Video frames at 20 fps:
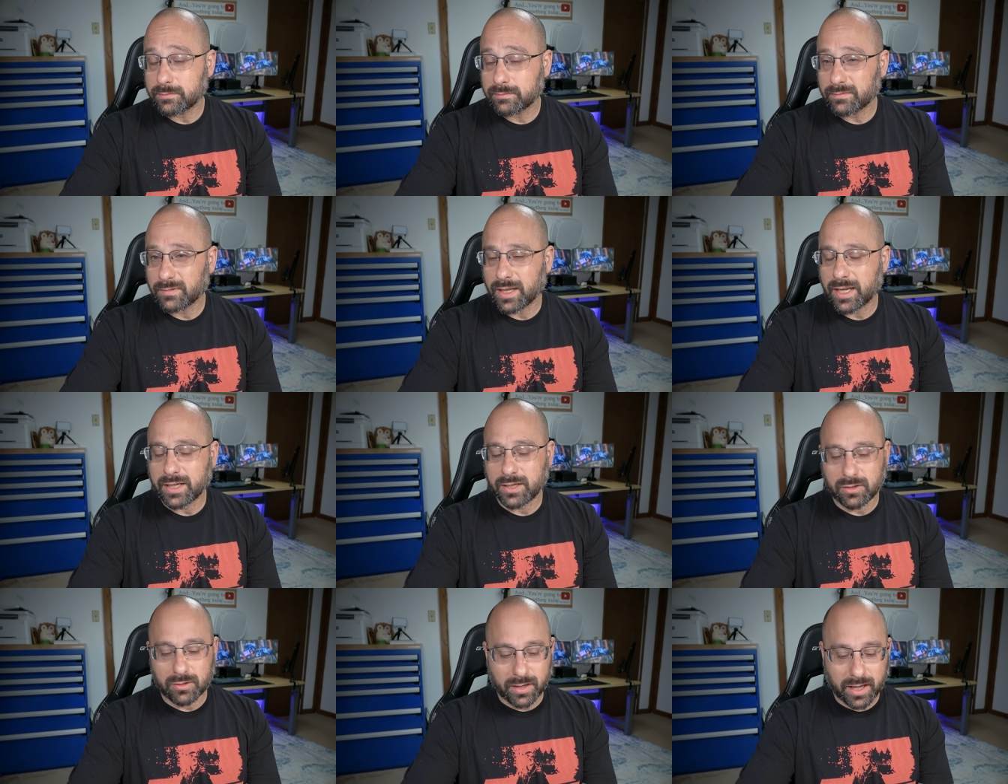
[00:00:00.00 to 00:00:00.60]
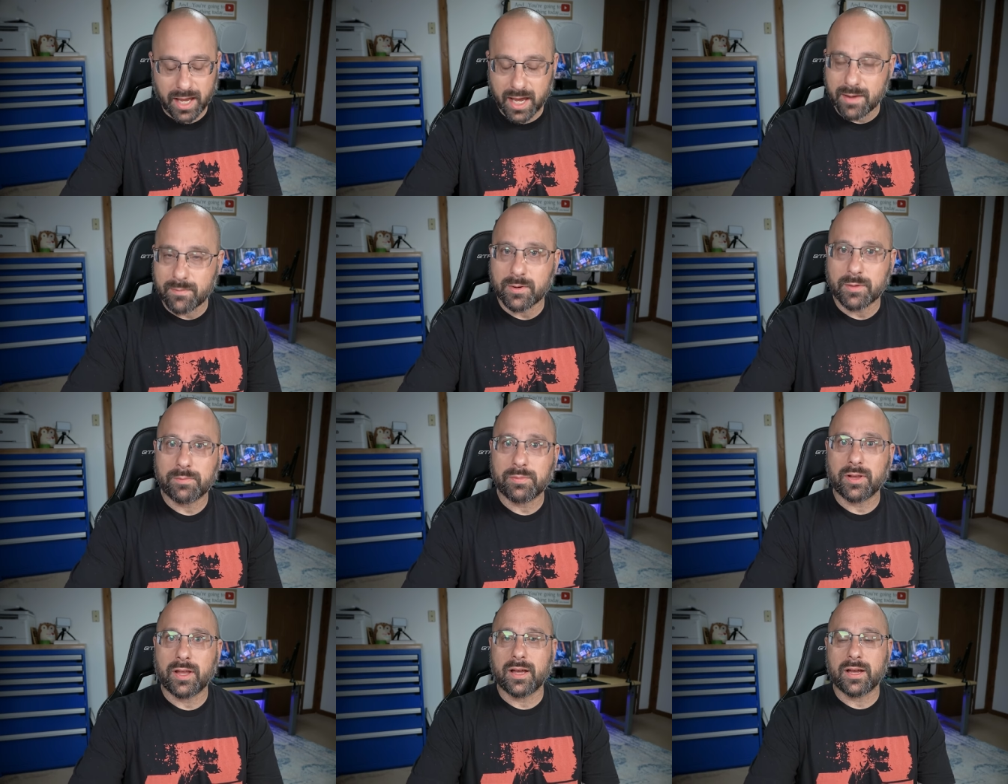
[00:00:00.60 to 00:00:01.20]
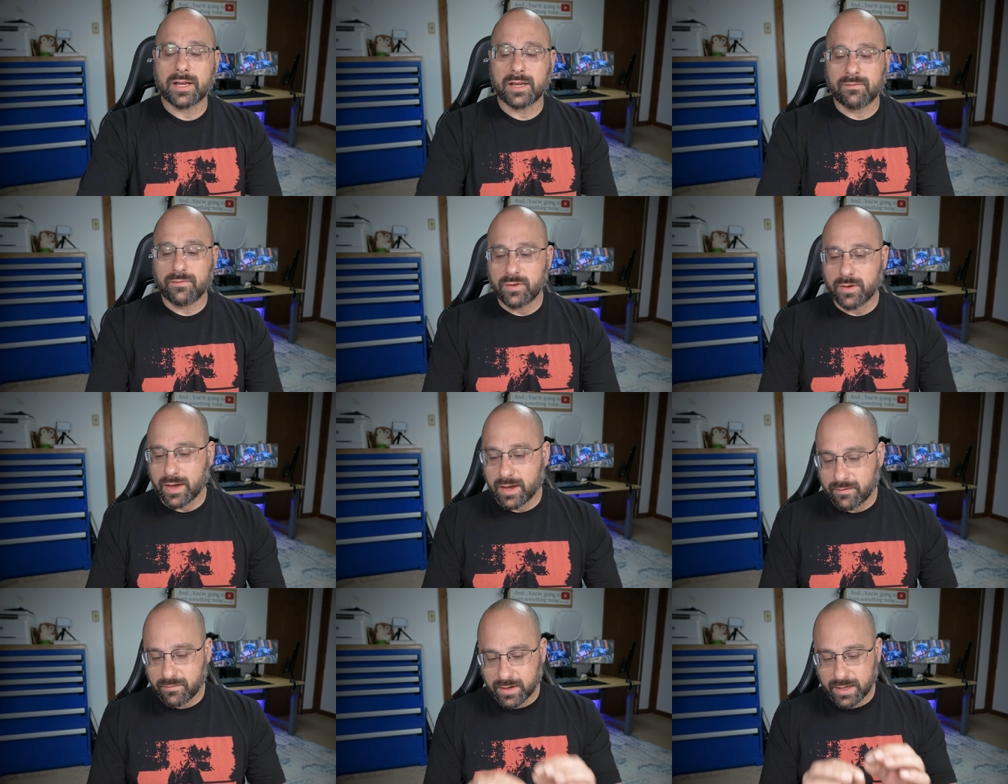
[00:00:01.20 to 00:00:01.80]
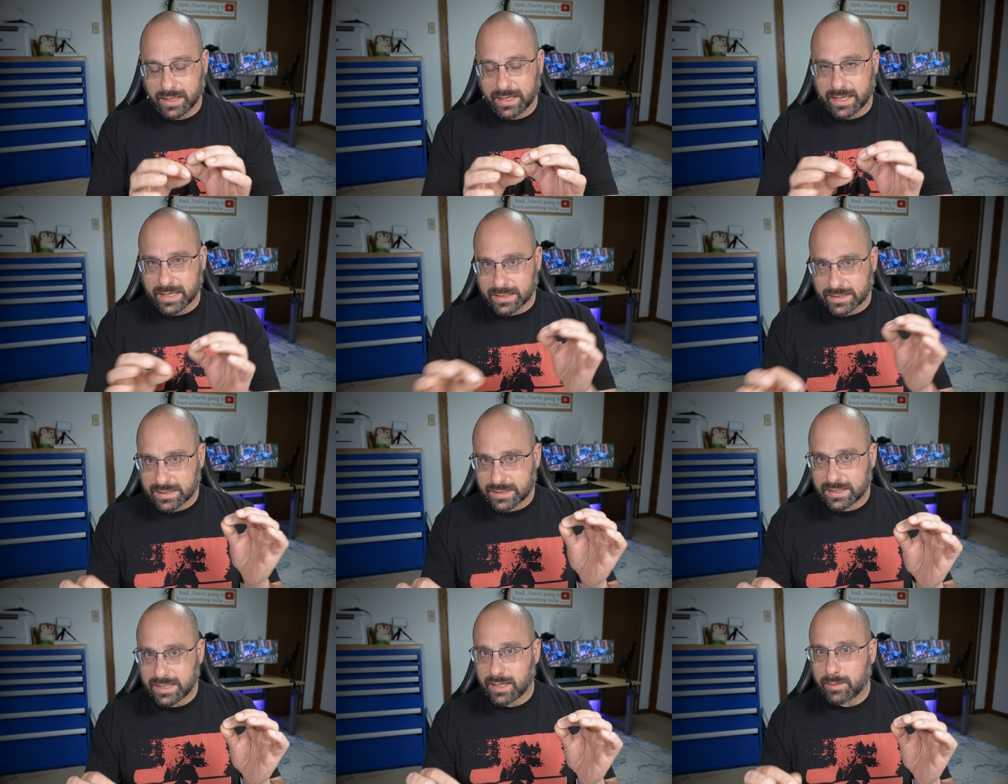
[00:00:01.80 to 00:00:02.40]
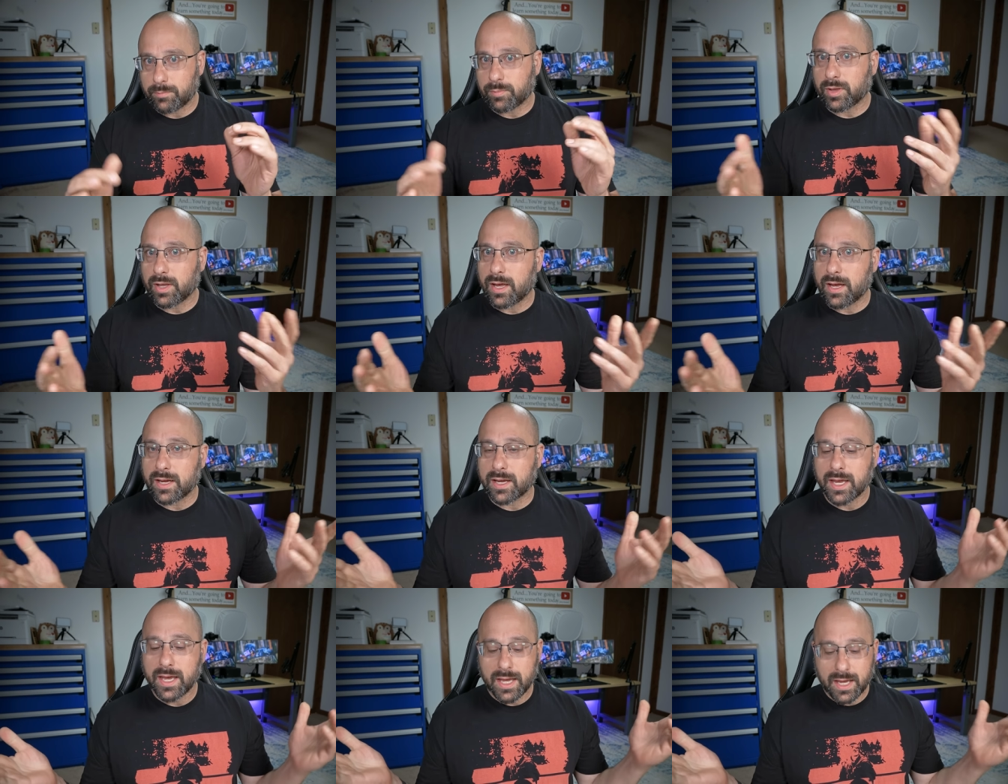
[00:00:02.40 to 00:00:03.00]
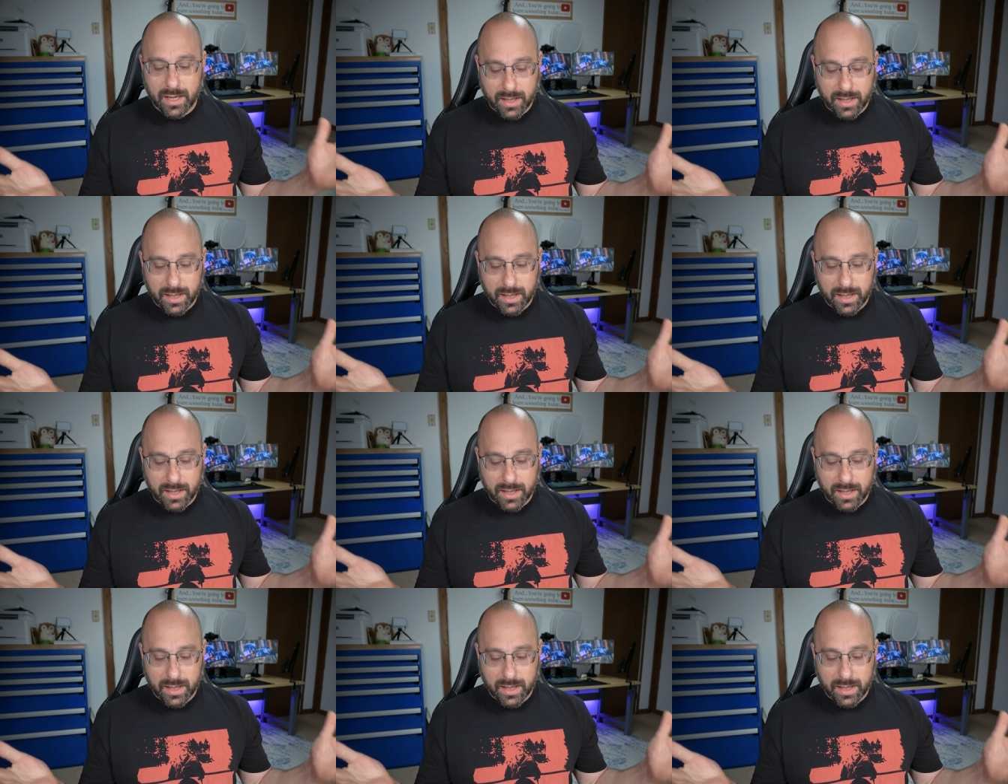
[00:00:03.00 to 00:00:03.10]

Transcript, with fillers: like your camera plug, if you have an E S C plug,